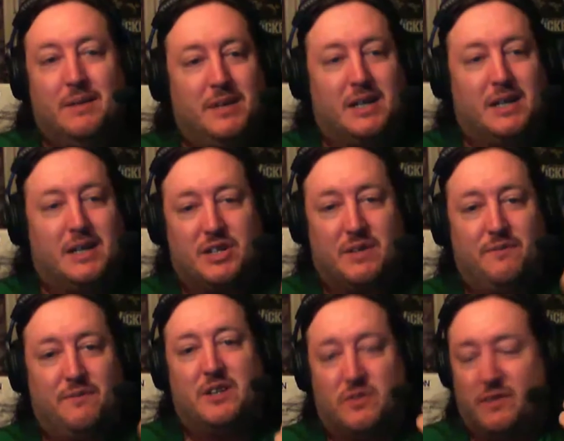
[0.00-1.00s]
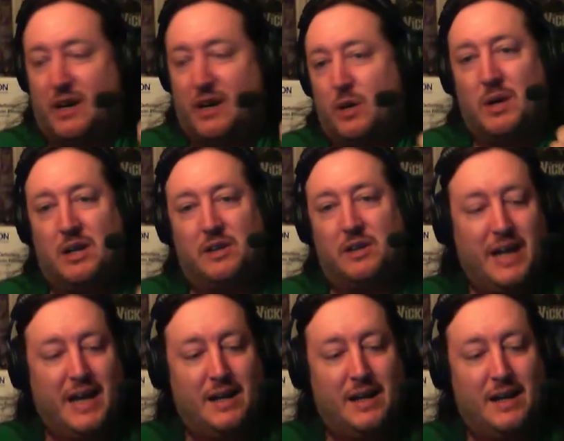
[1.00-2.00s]
because it fits very well in the
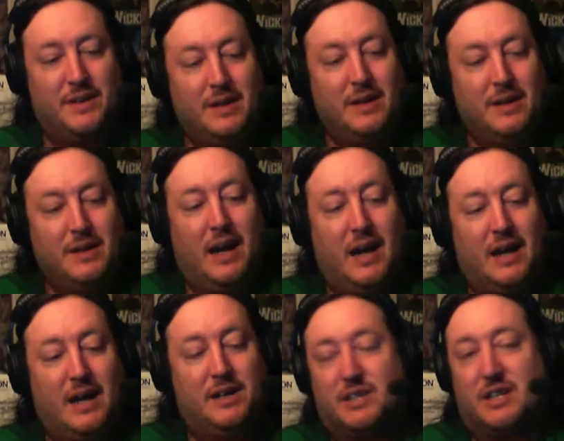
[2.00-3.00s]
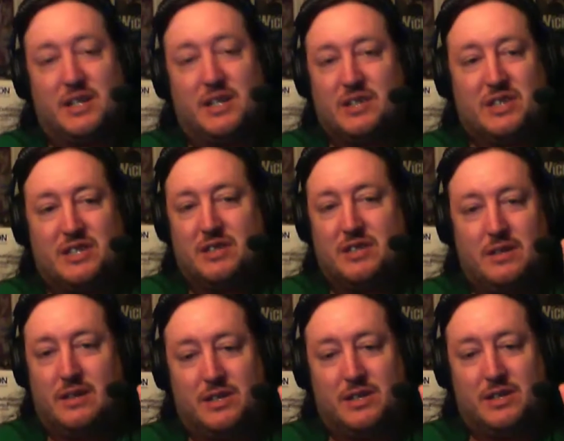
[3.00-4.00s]
hand and it doesn't
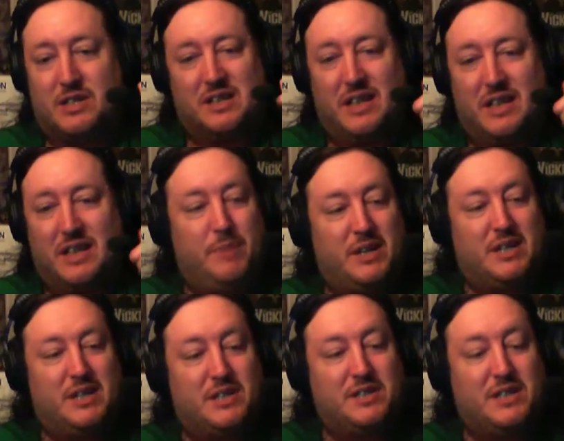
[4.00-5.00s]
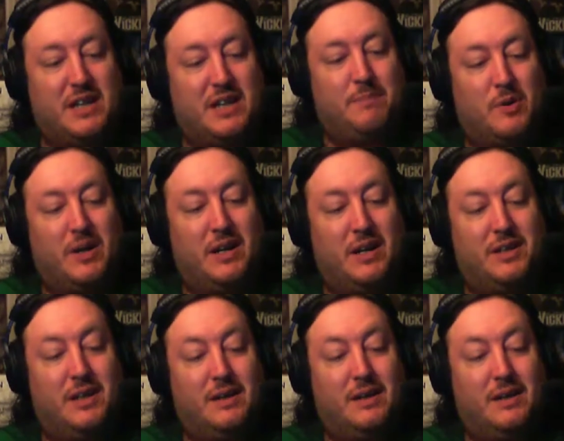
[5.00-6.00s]
it doesn't slip, it doesn't skip or
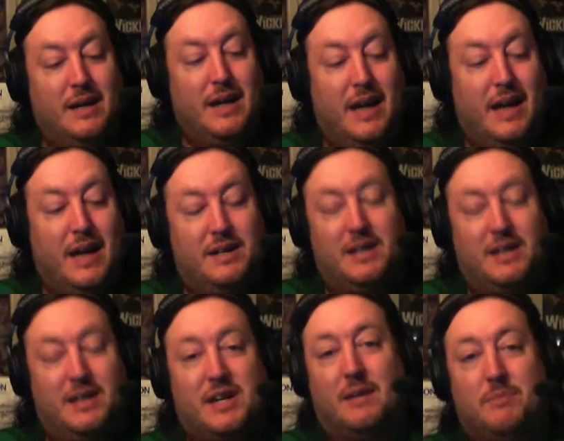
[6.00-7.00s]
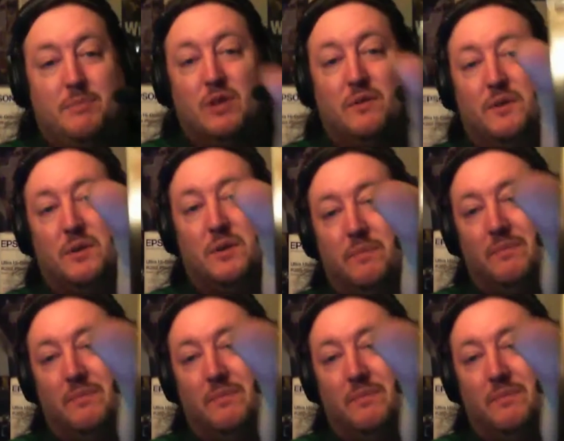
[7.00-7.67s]
anything. And it's got a beautiful